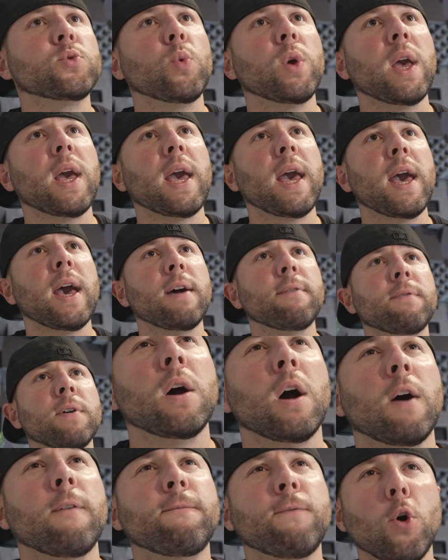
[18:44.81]
We have
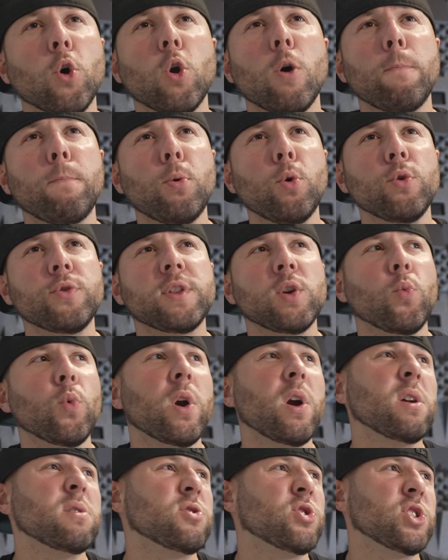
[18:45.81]
a photo booth to
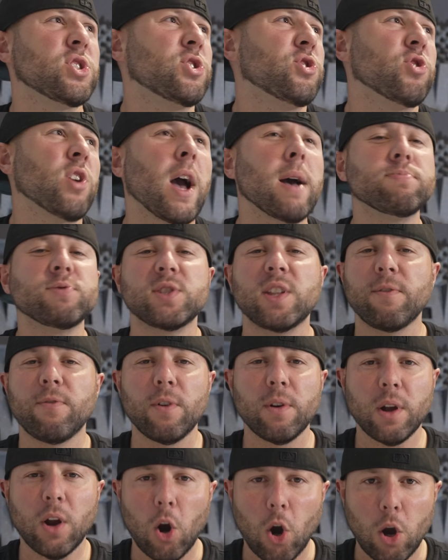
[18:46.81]
where it just drops
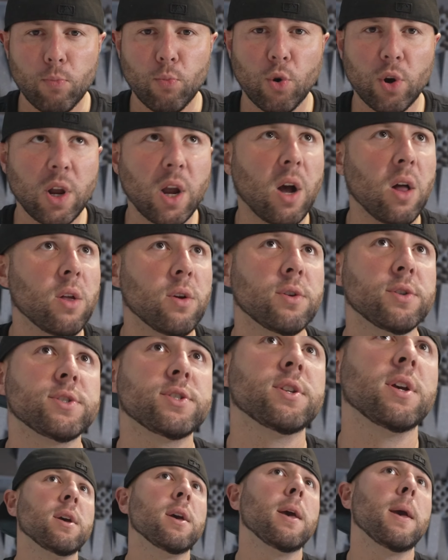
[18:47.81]
different cardboard
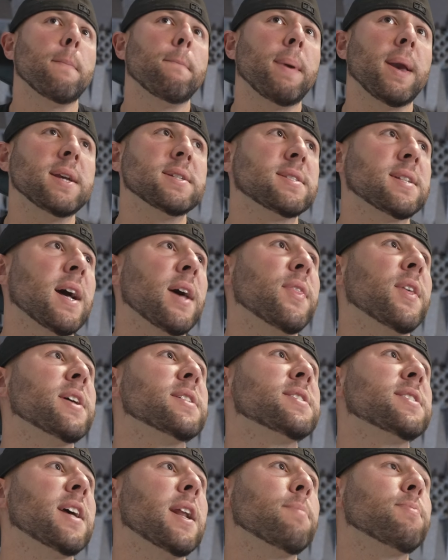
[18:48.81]
colors based on that
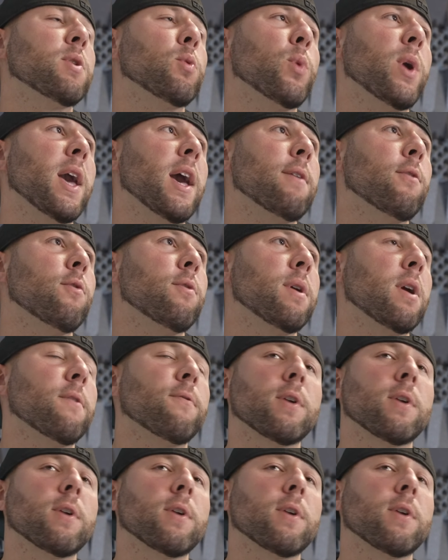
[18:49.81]
setup that we have over here.